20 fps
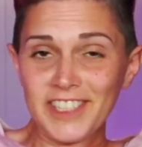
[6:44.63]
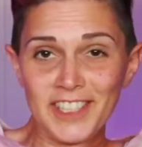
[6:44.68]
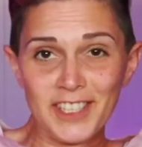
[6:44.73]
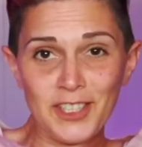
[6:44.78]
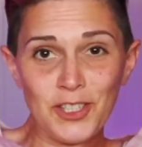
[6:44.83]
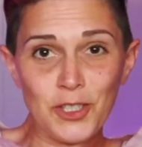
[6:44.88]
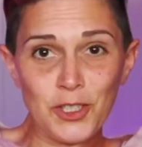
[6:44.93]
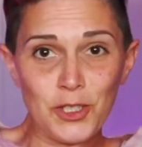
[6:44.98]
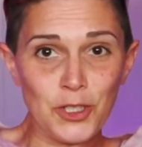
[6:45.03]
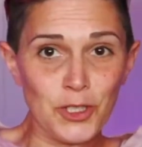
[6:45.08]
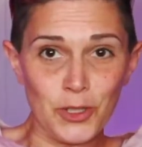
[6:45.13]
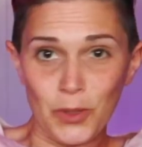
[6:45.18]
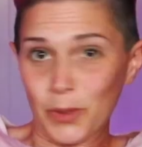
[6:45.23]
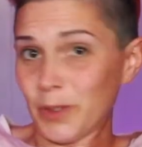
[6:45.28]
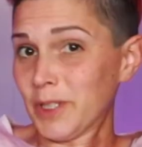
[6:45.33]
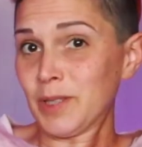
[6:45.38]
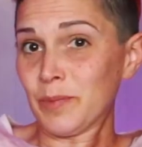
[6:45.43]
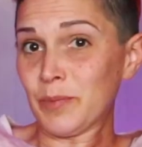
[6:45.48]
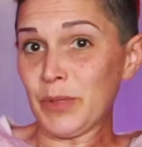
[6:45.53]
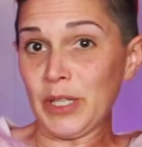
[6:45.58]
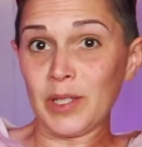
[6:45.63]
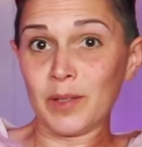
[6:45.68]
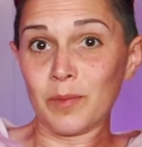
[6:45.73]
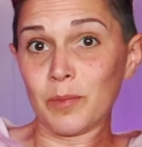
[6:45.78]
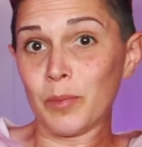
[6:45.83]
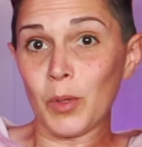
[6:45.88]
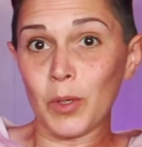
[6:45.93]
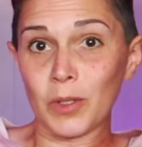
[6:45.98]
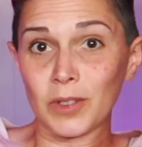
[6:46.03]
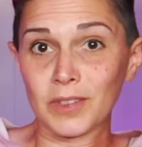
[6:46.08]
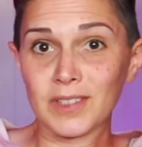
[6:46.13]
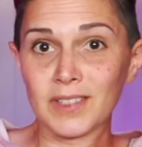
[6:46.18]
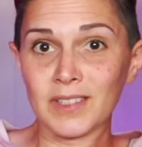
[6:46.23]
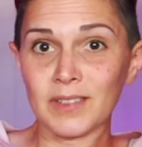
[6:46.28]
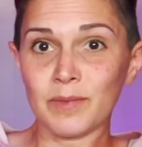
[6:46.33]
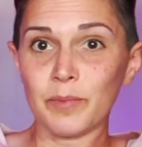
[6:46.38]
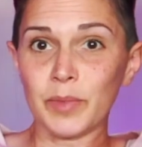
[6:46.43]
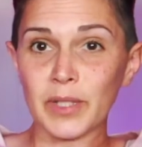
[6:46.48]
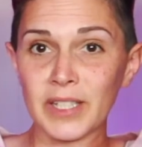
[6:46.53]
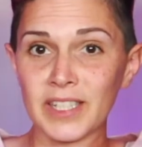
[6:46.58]
enjoying being bald
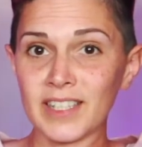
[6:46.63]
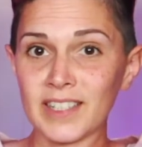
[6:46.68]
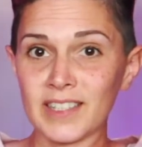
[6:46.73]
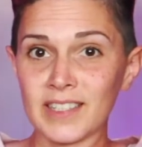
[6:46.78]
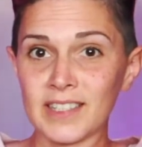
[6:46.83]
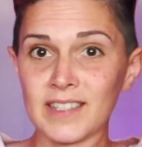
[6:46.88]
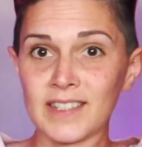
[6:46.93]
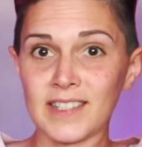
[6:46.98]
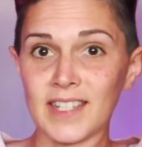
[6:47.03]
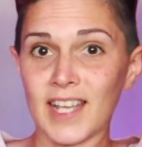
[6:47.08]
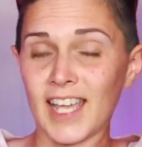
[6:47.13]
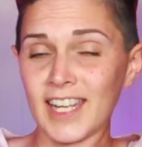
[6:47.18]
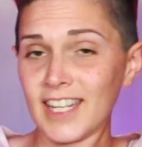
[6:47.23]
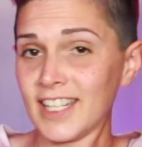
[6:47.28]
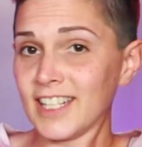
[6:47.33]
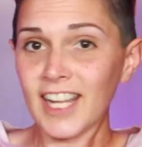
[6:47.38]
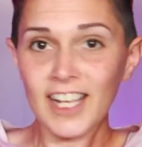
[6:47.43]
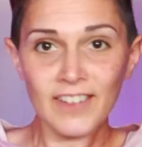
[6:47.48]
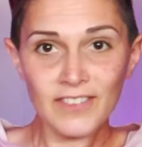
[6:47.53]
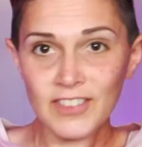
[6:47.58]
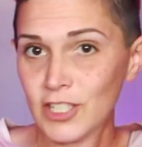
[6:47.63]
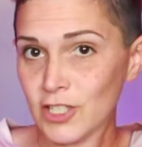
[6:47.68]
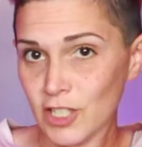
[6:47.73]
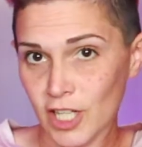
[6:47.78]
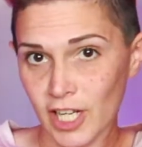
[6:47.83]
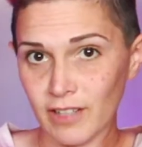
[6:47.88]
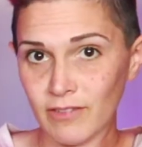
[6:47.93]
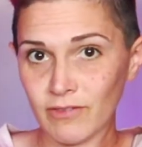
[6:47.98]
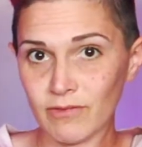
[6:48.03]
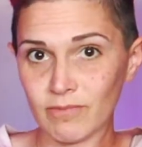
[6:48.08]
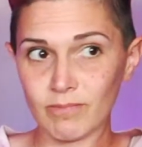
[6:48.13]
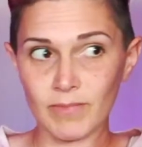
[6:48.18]
because I didn't have to shave.